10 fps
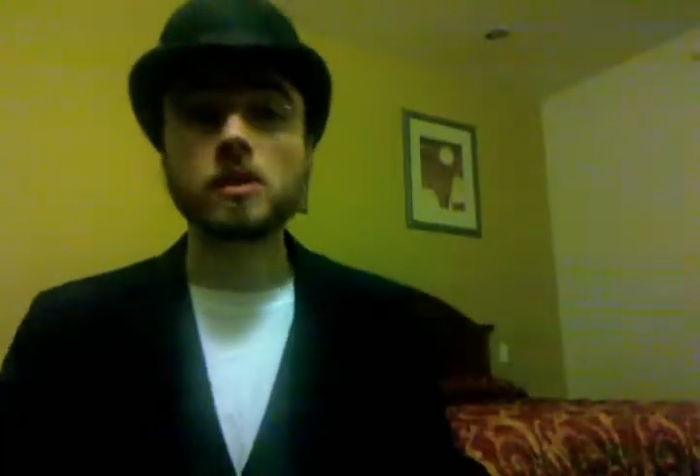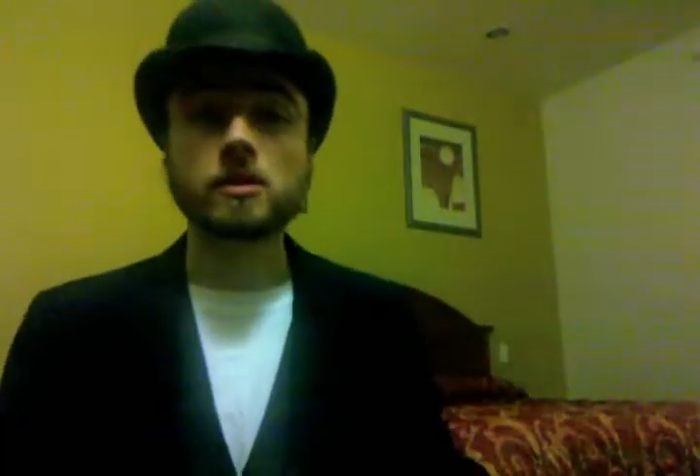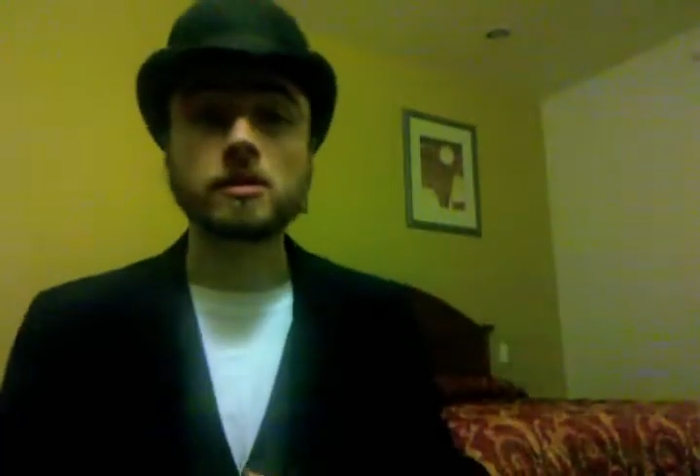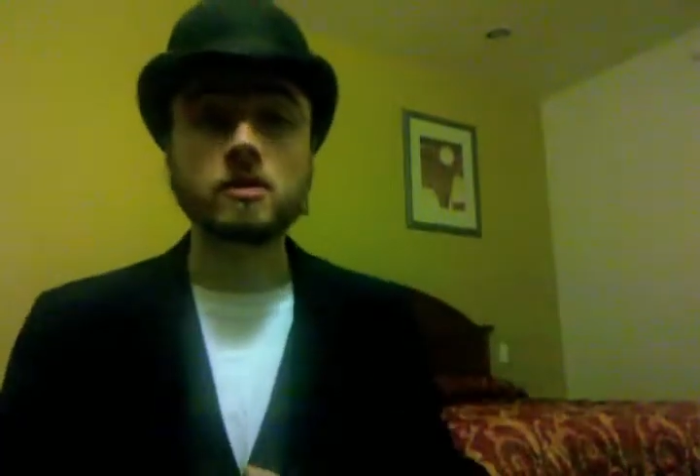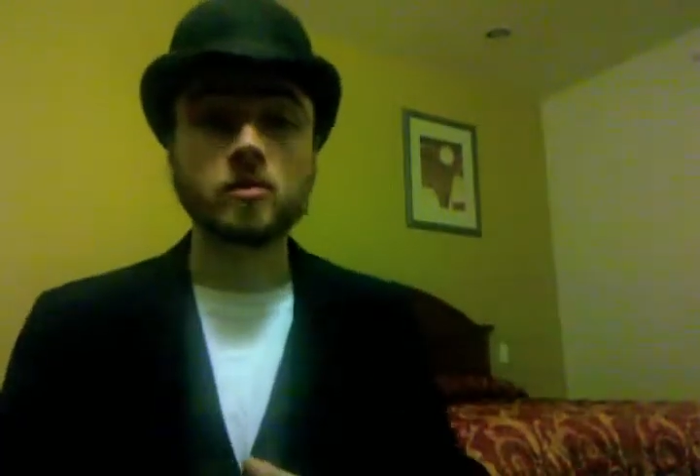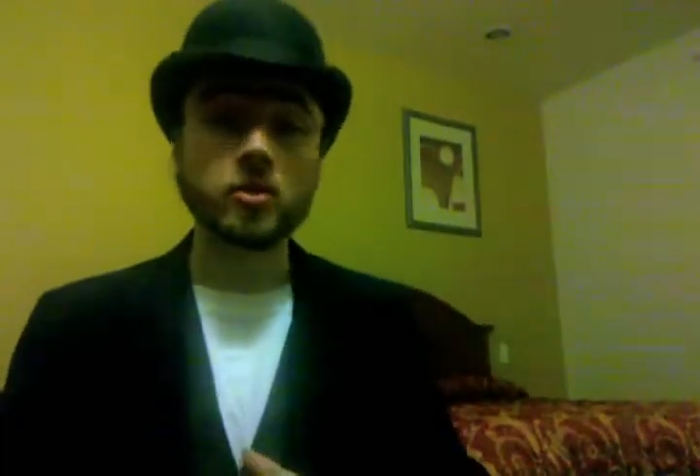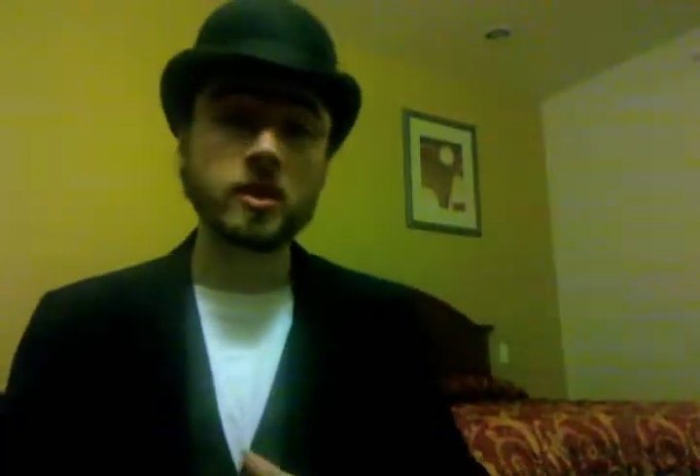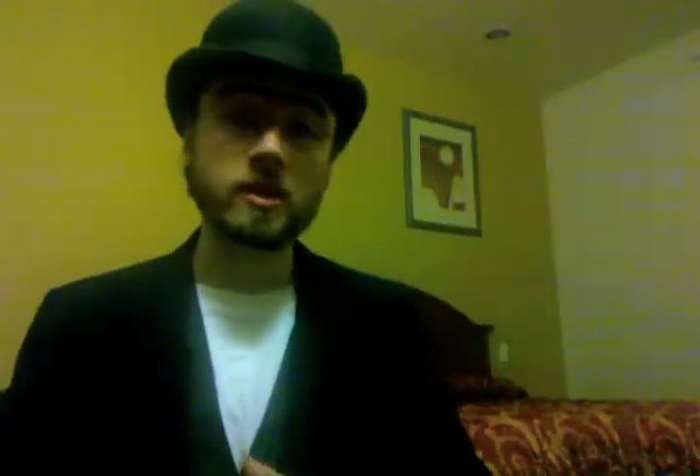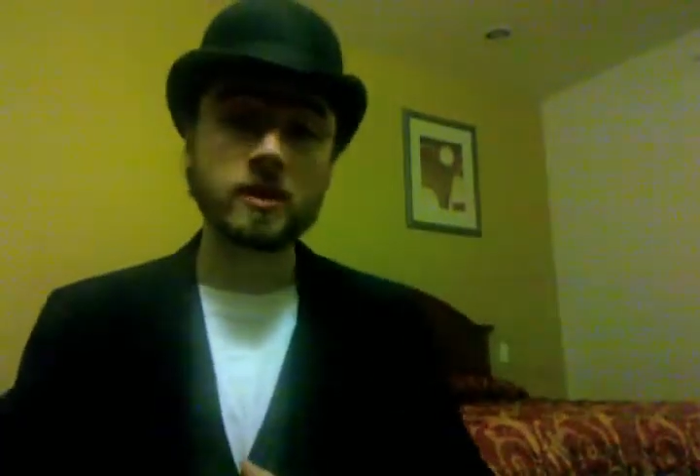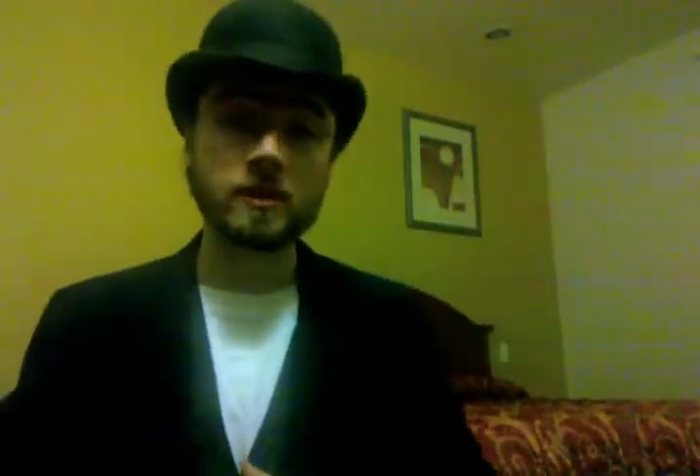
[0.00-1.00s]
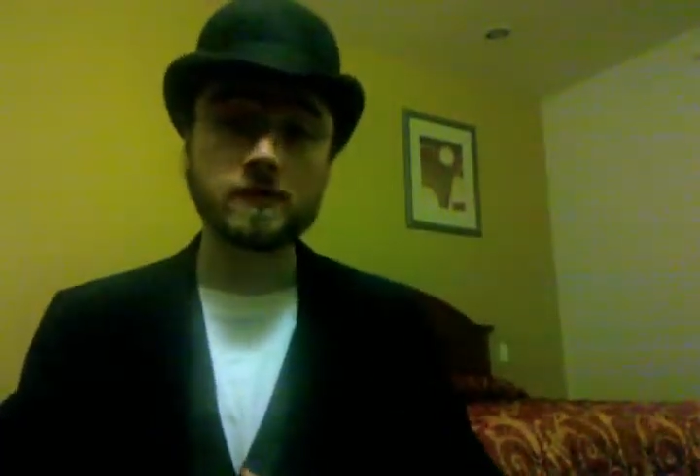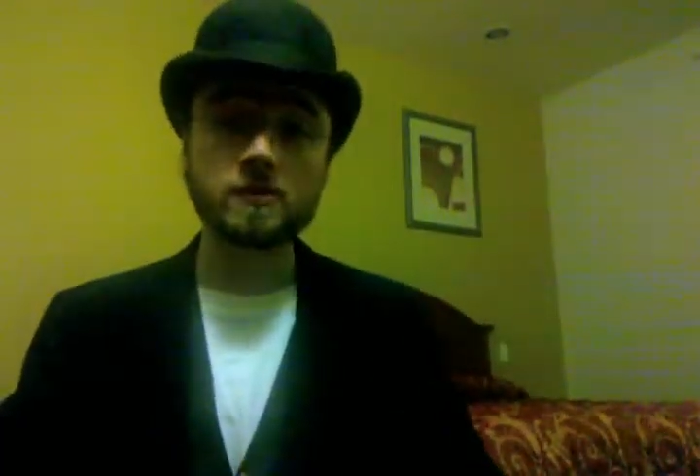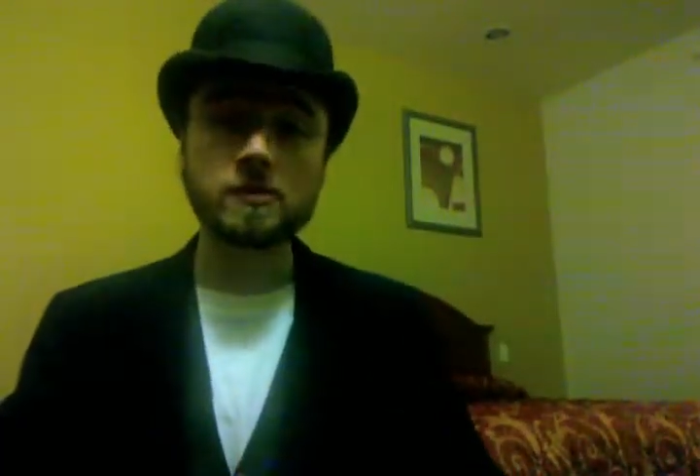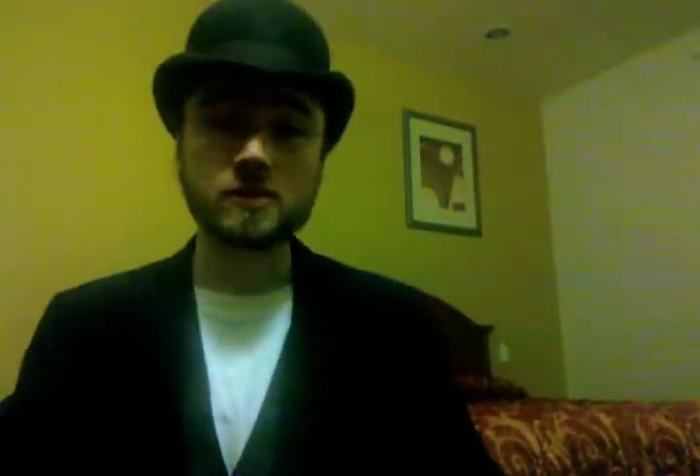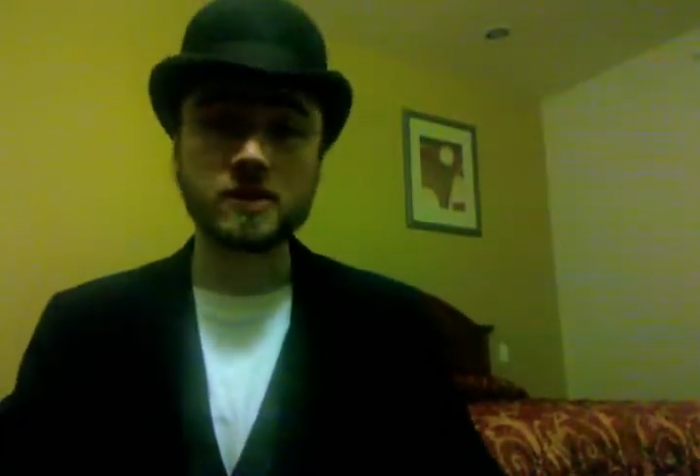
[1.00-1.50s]
Well, the morning and
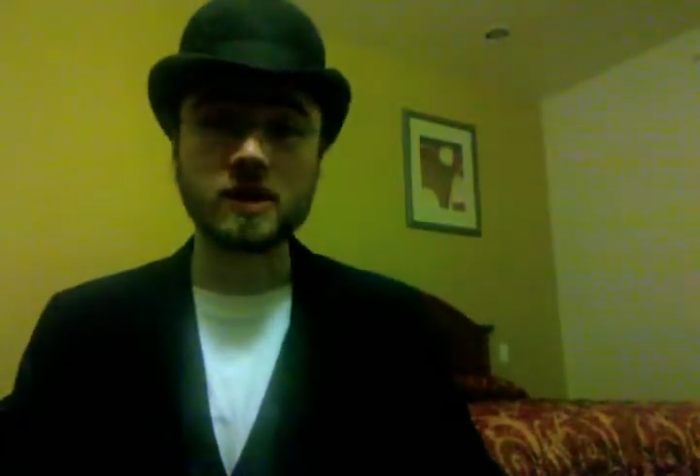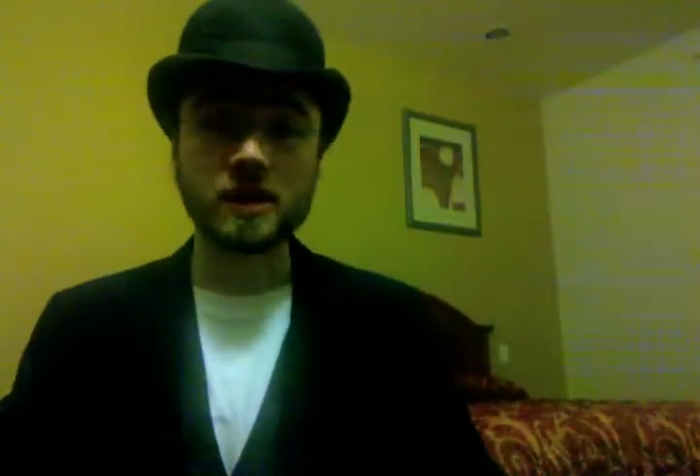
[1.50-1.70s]
afternoon